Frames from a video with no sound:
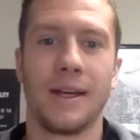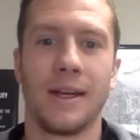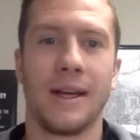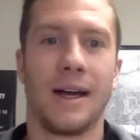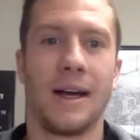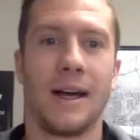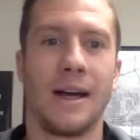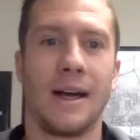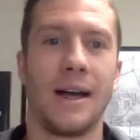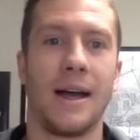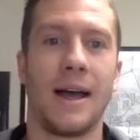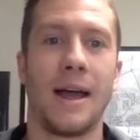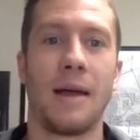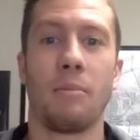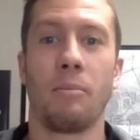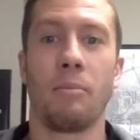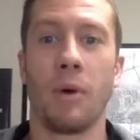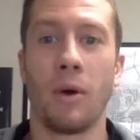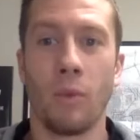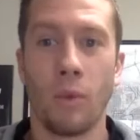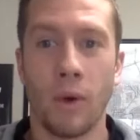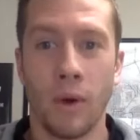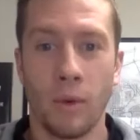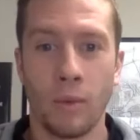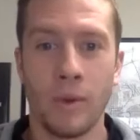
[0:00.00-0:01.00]
But
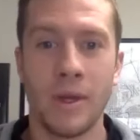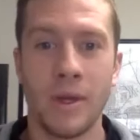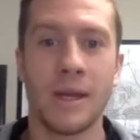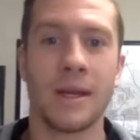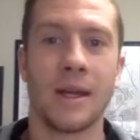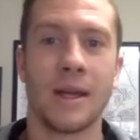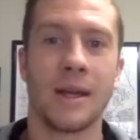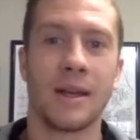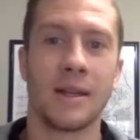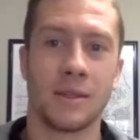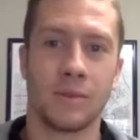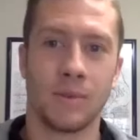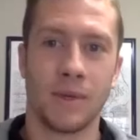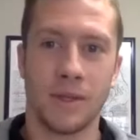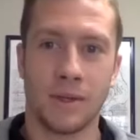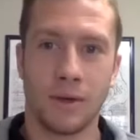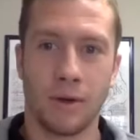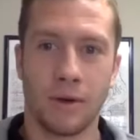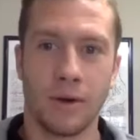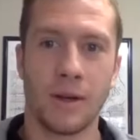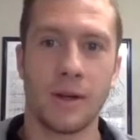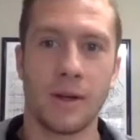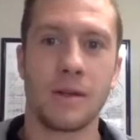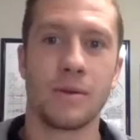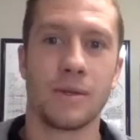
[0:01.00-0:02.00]
what we did is we
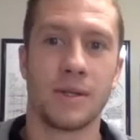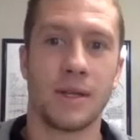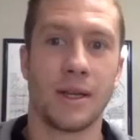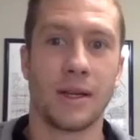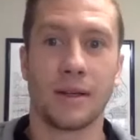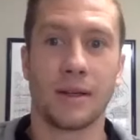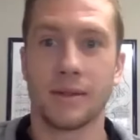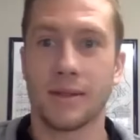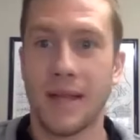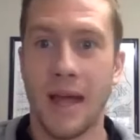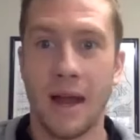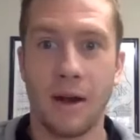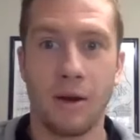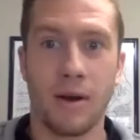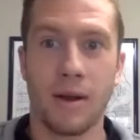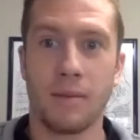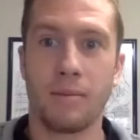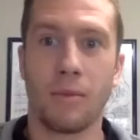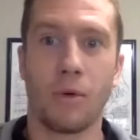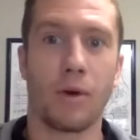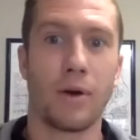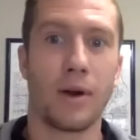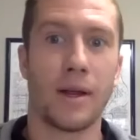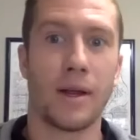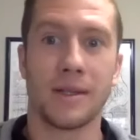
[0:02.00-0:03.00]
started using Saturday
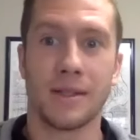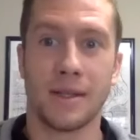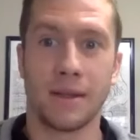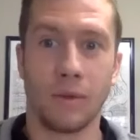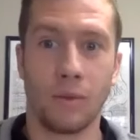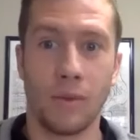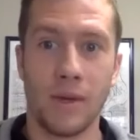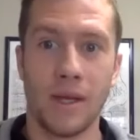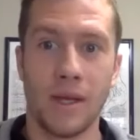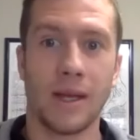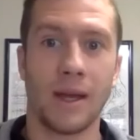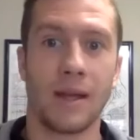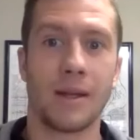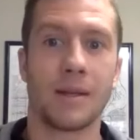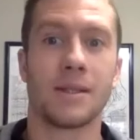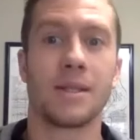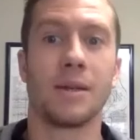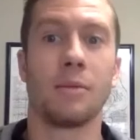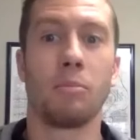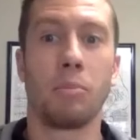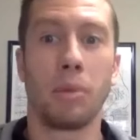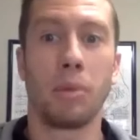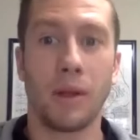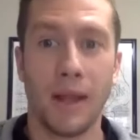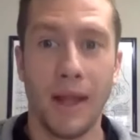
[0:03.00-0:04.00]
mornings and the weekend
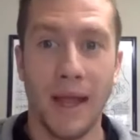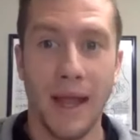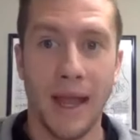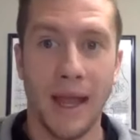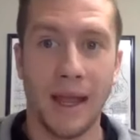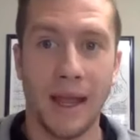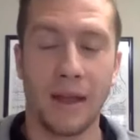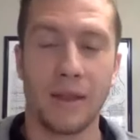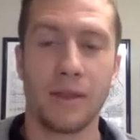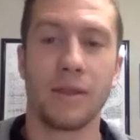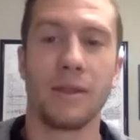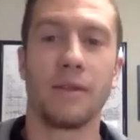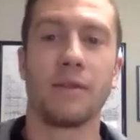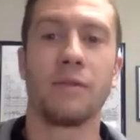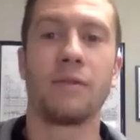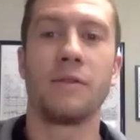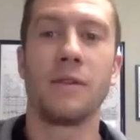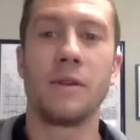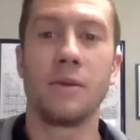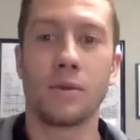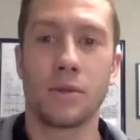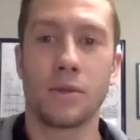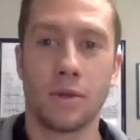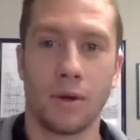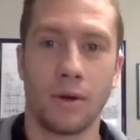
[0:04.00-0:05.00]
to plan the
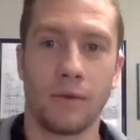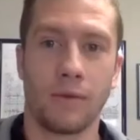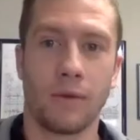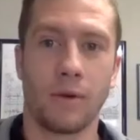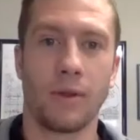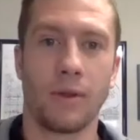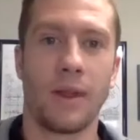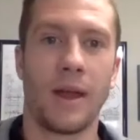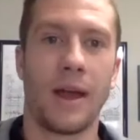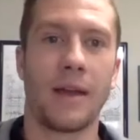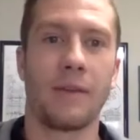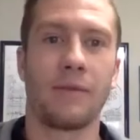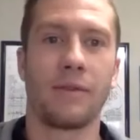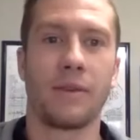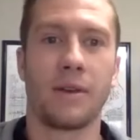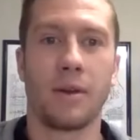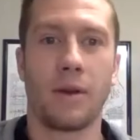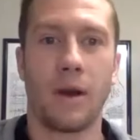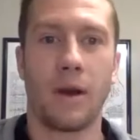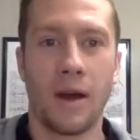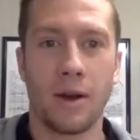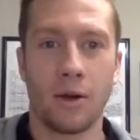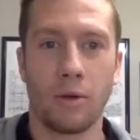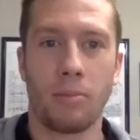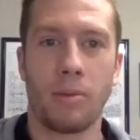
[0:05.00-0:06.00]
future of our life and to
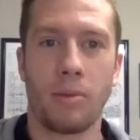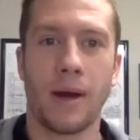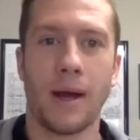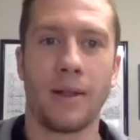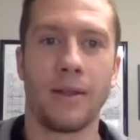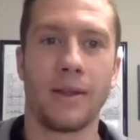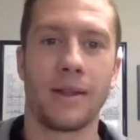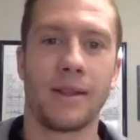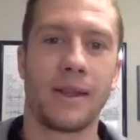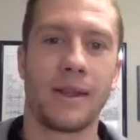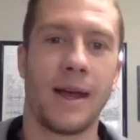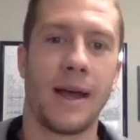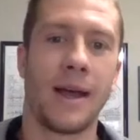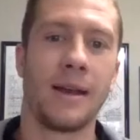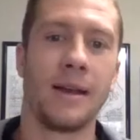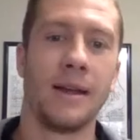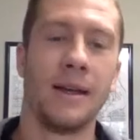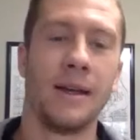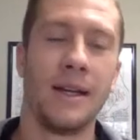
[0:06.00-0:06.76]
autopilot that.